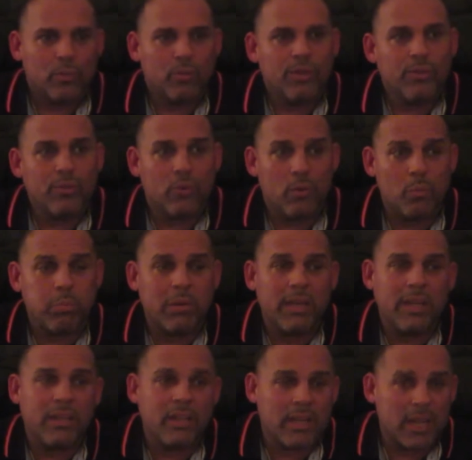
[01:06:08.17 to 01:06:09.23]
When you go
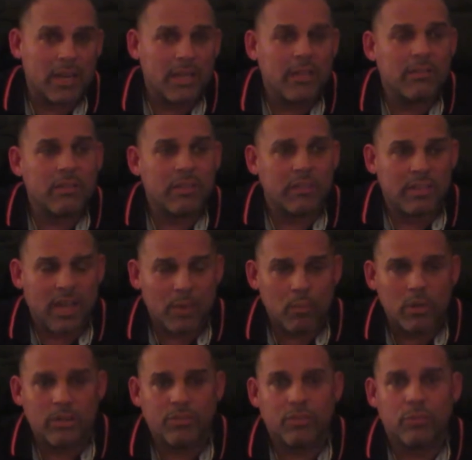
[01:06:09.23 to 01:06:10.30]
play the Kalins and the
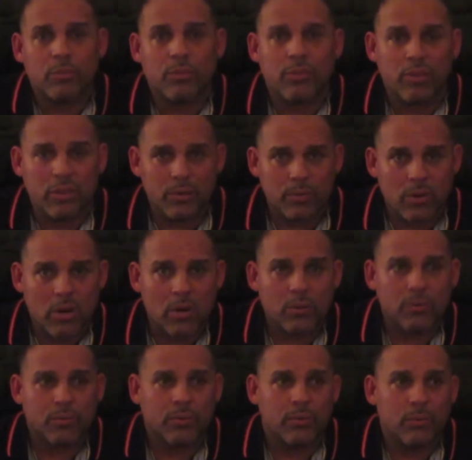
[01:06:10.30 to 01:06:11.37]
Taiwans of the world, the little
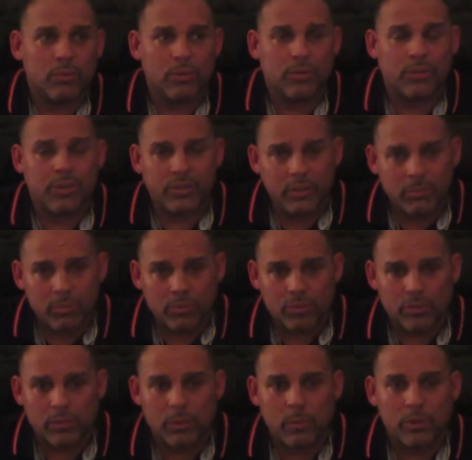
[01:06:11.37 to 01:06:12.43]
Carlos of the world, the Timbos
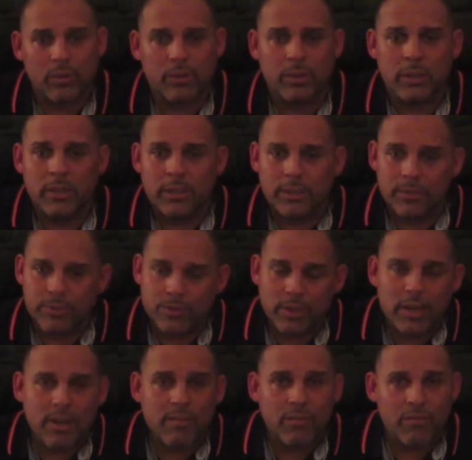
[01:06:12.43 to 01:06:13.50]
of the world, you're
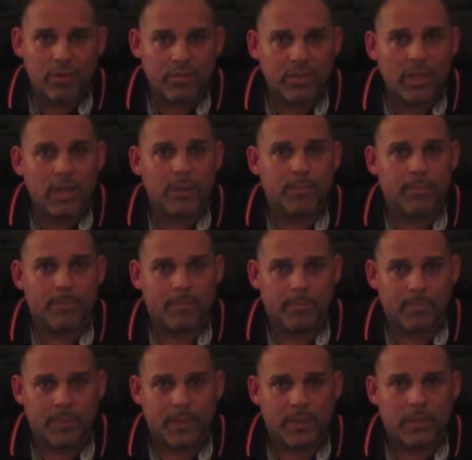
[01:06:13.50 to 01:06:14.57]
gonna have a rough time.
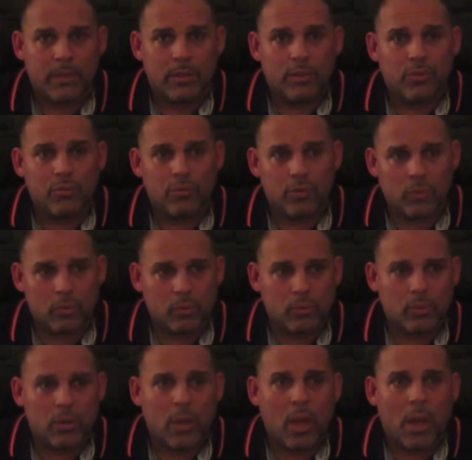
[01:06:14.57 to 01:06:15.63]
So,
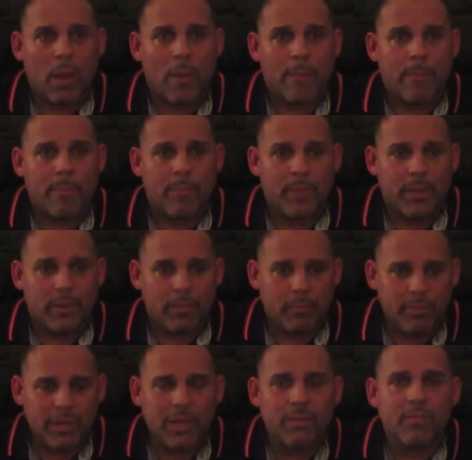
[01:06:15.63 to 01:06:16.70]

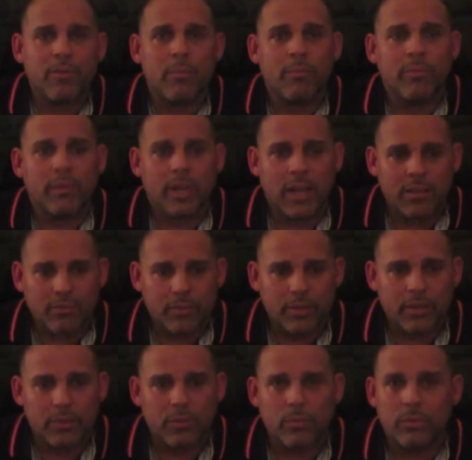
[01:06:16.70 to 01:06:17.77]
being from Castle
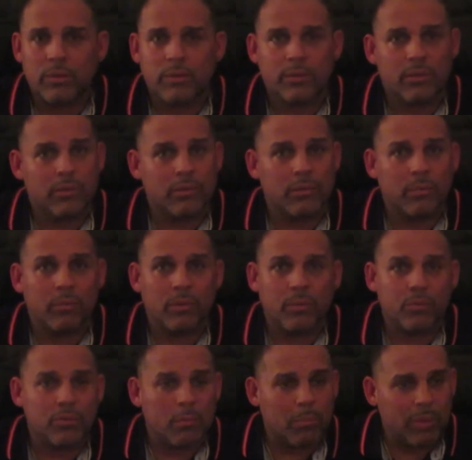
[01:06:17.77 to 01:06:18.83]
Hill, it
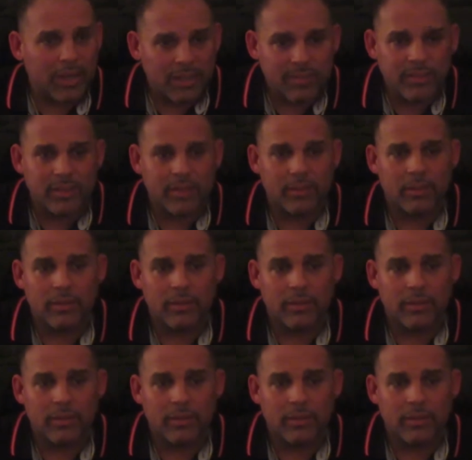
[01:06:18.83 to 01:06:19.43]
was a blessing.